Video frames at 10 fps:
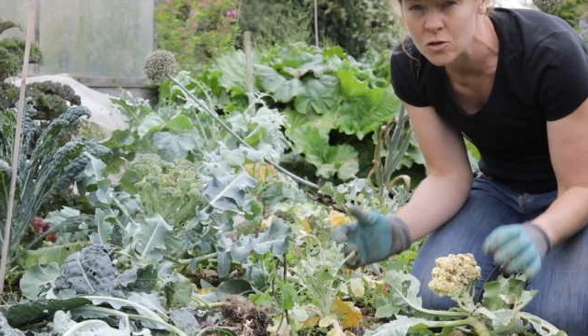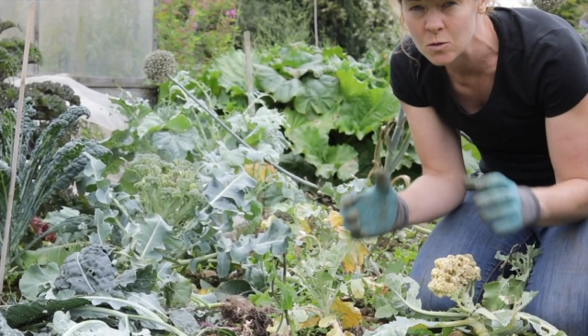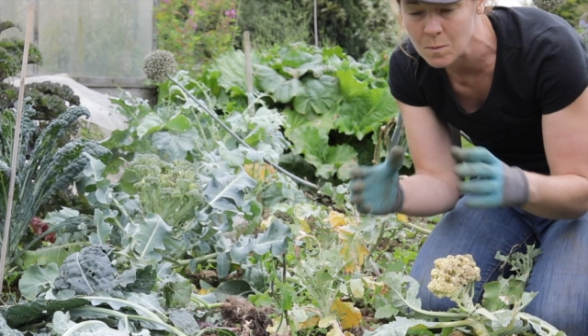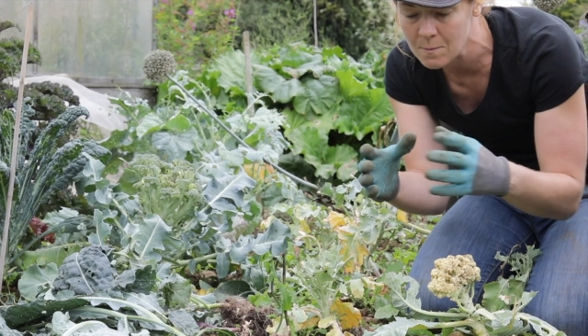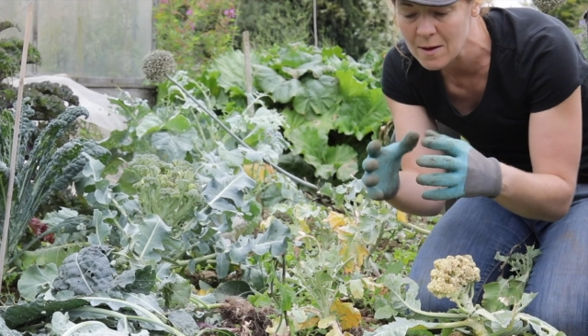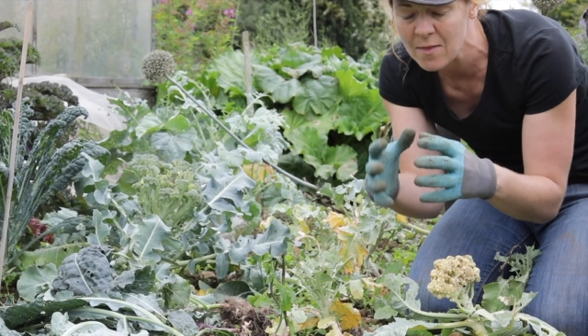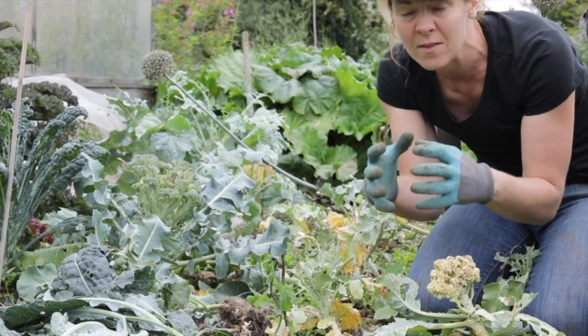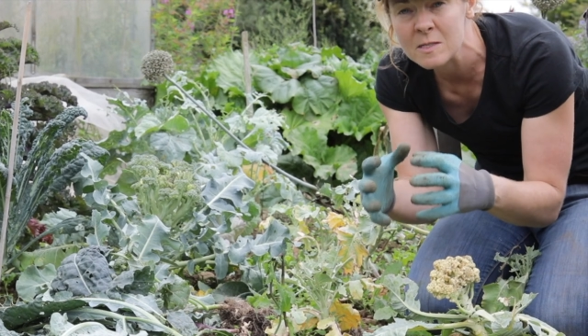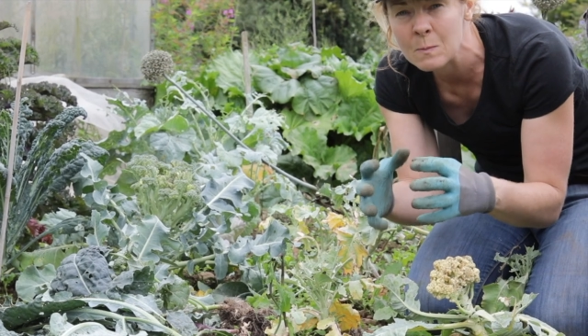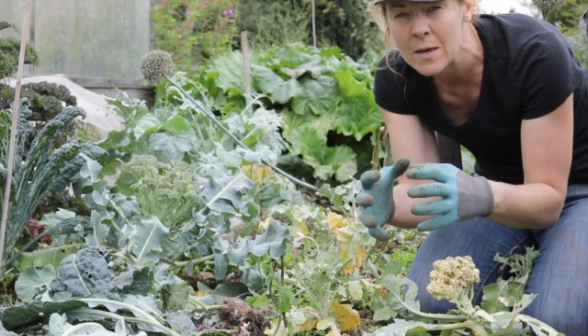should be about
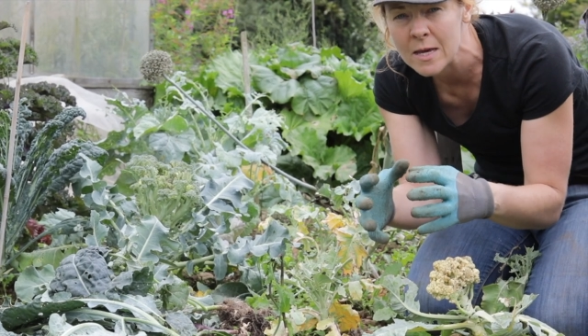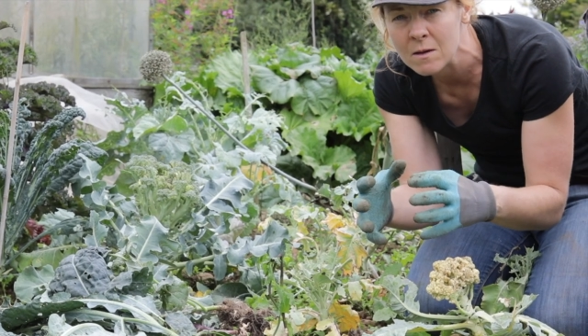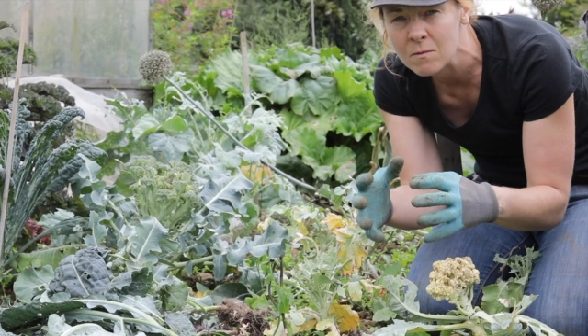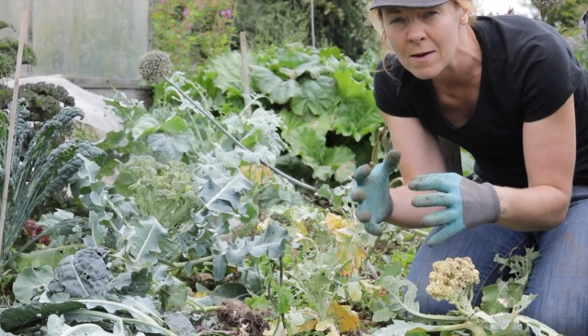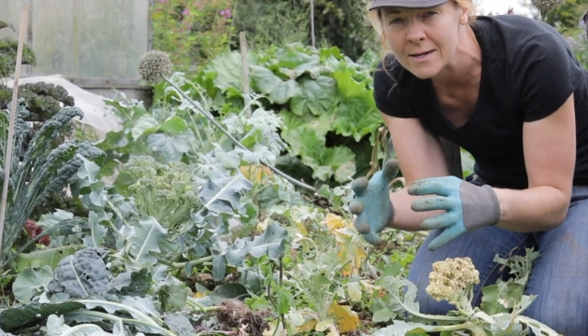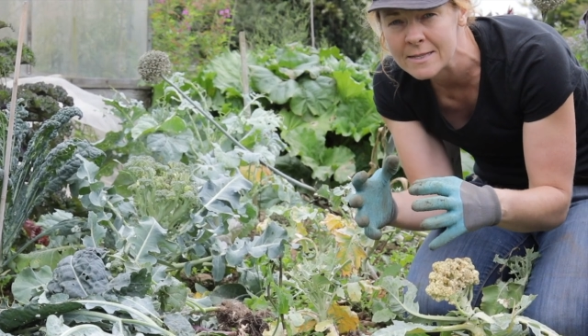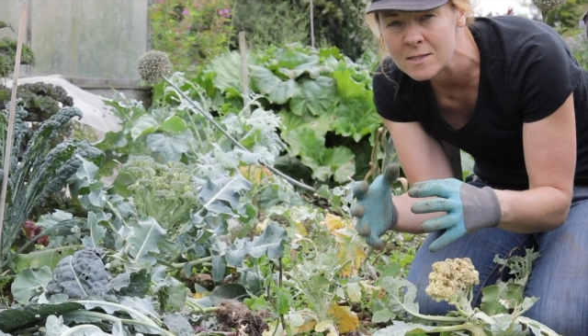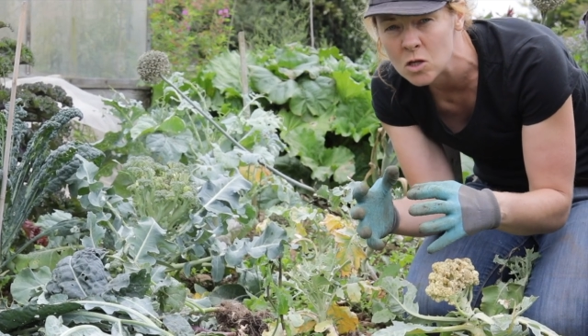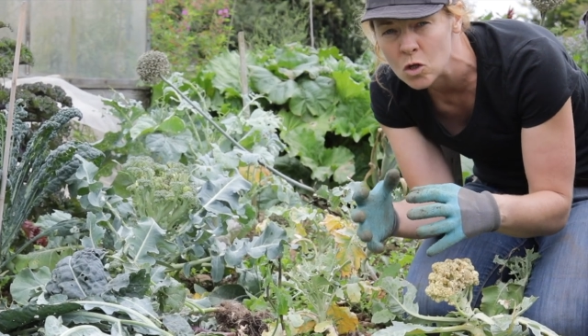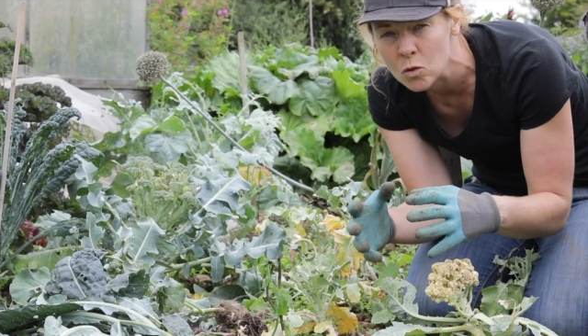this big, ready
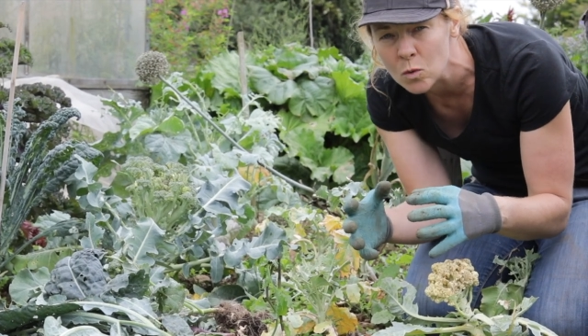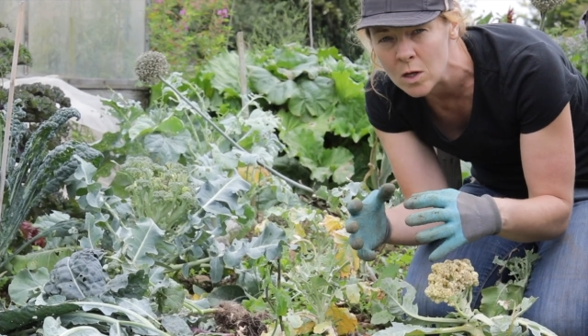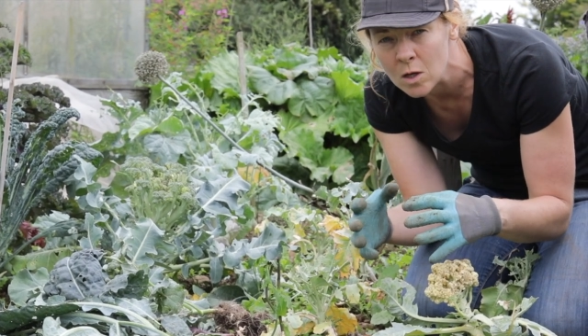to